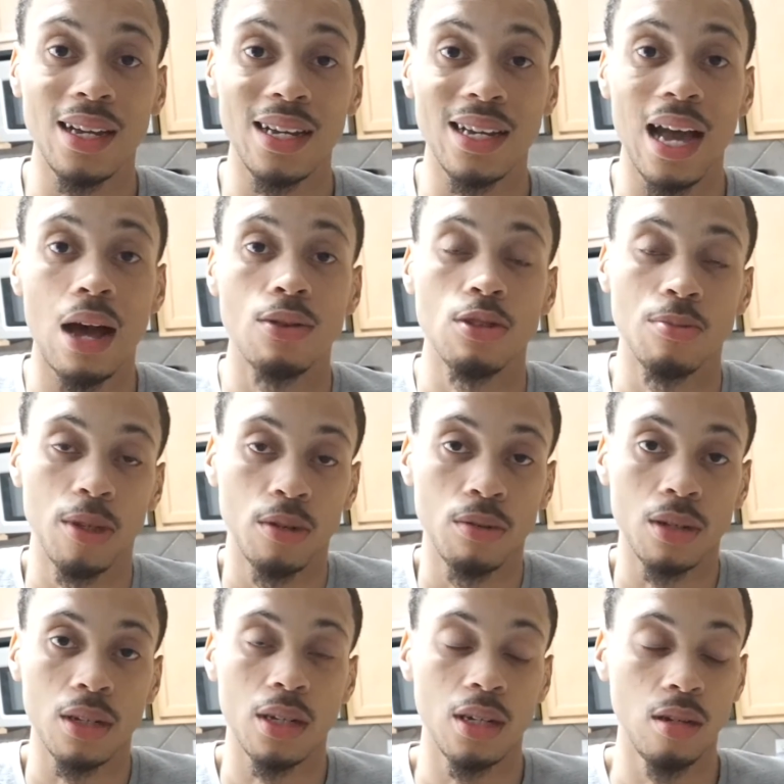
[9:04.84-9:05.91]
cow's
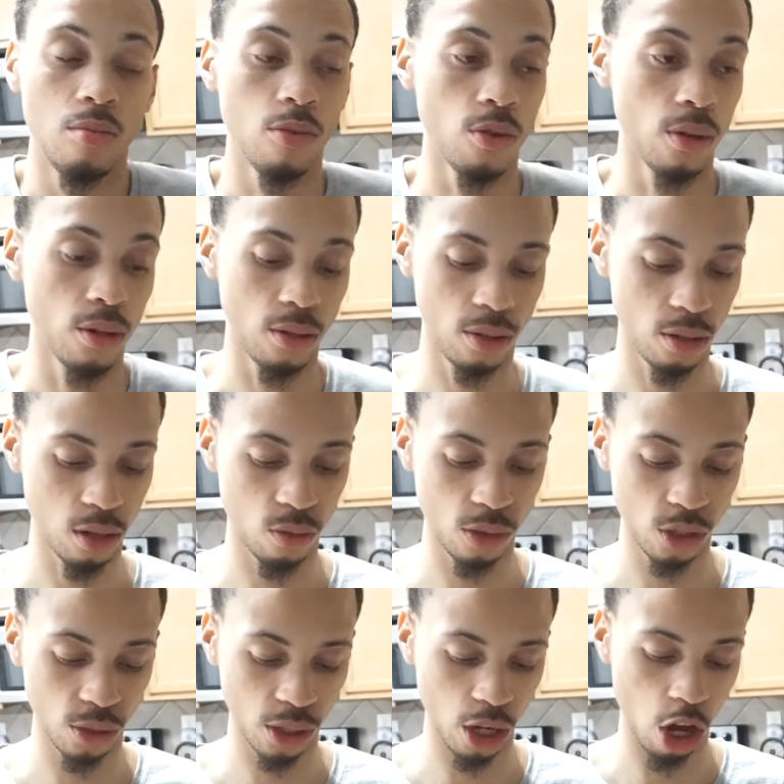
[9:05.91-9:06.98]
milk anymore. You know, we
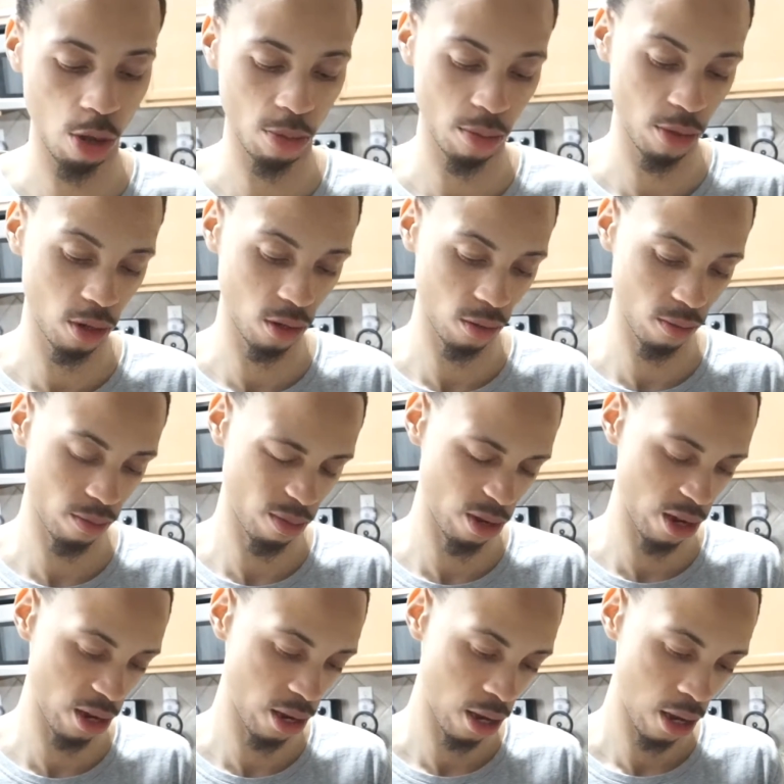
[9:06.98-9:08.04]
drink almond milk,
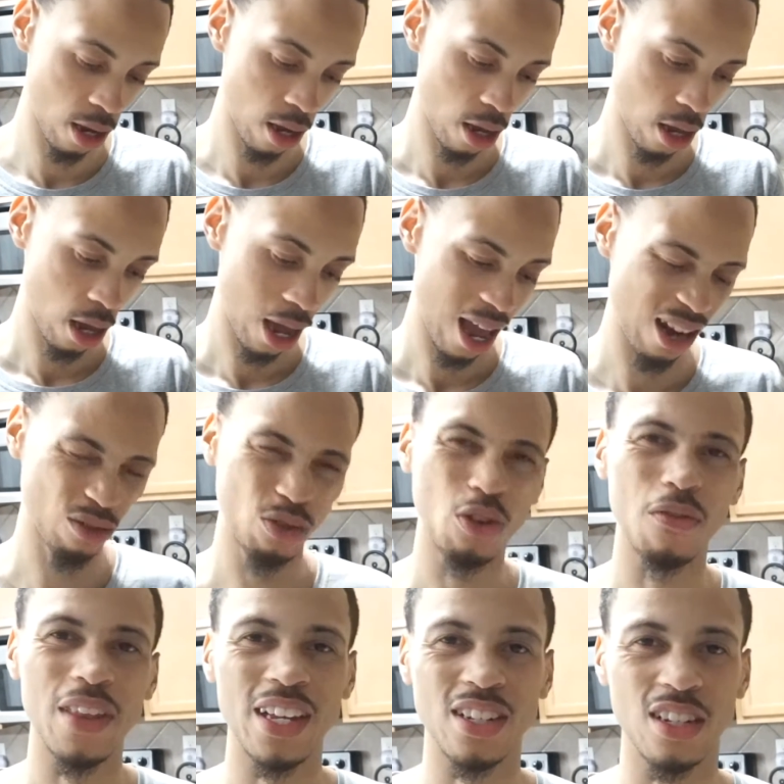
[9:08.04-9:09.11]
but I don't know
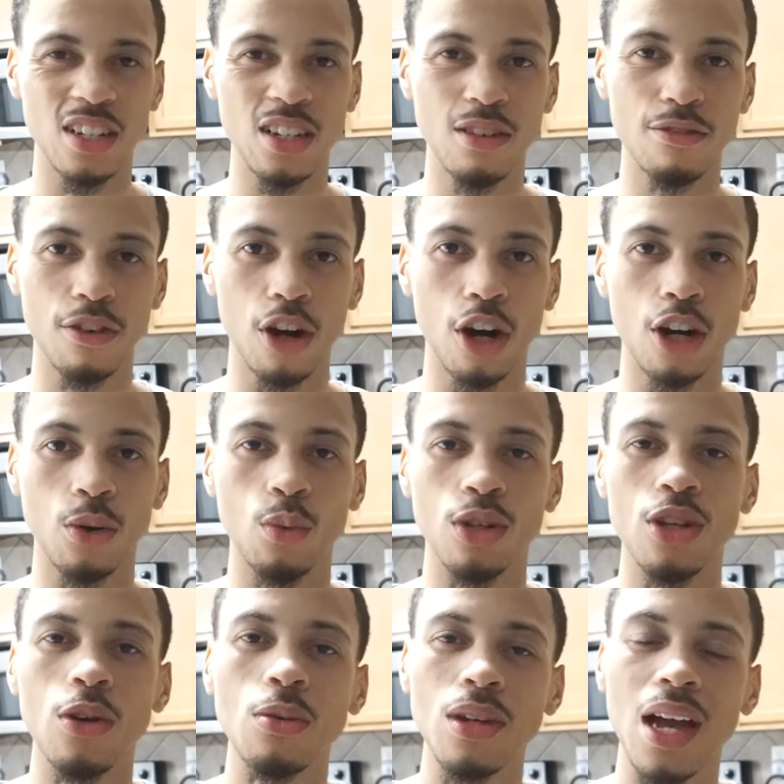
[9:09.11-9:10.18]
if that's good for her. Will
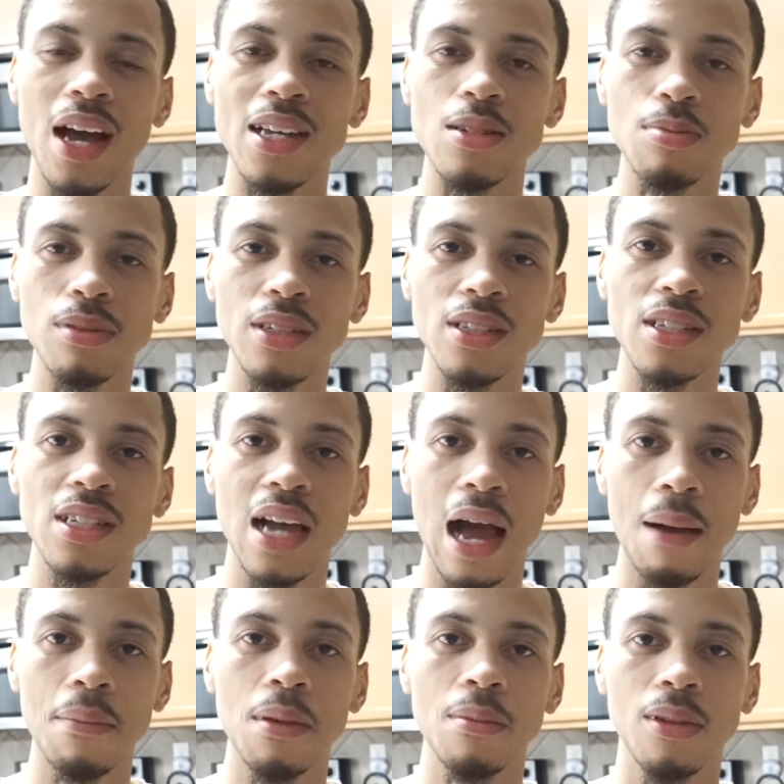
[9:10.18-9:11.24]
you guys please
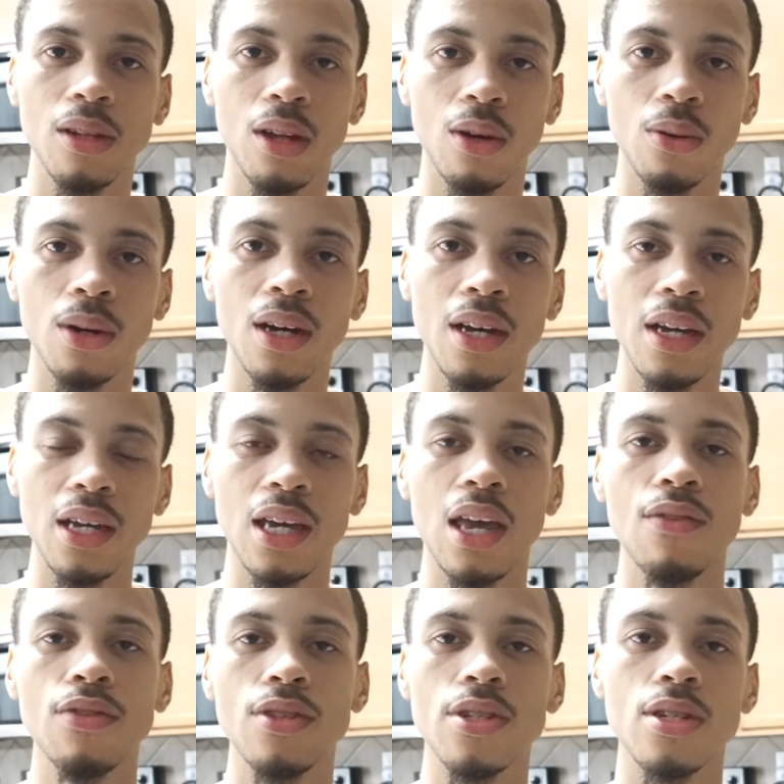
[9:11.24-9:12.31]
comment below,
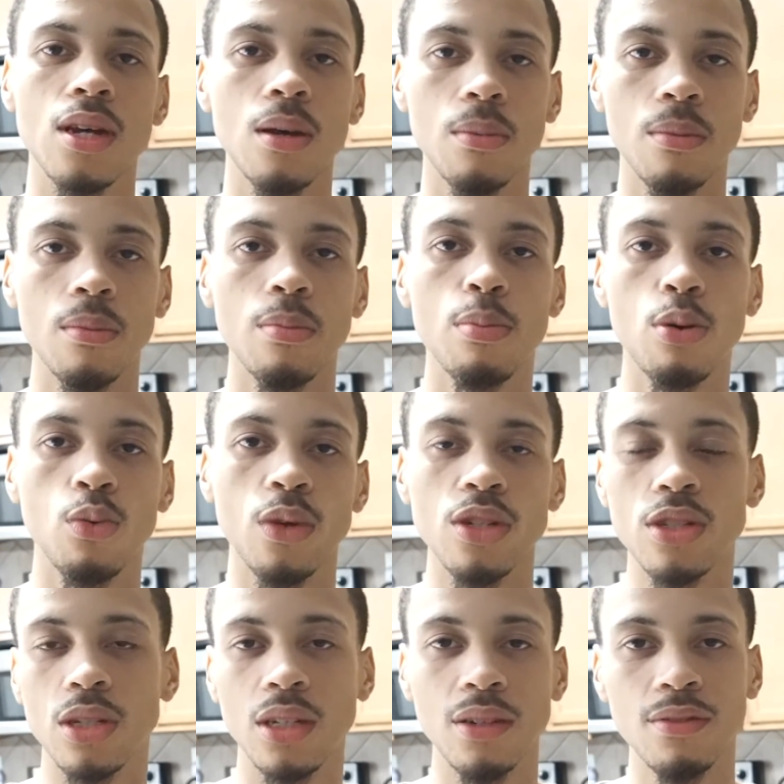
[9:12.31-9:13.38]
give us some
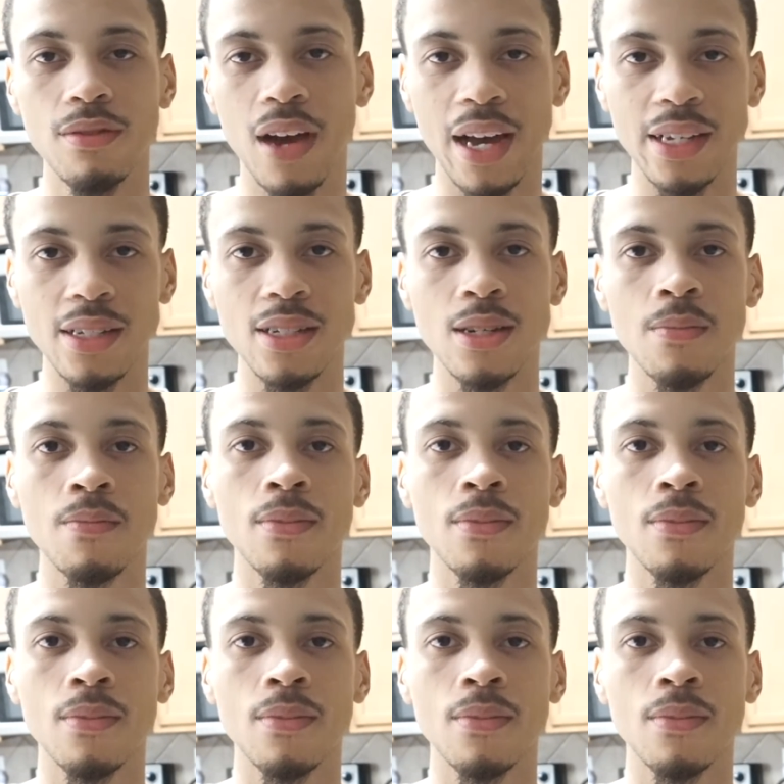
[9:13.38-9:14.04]
parental advice.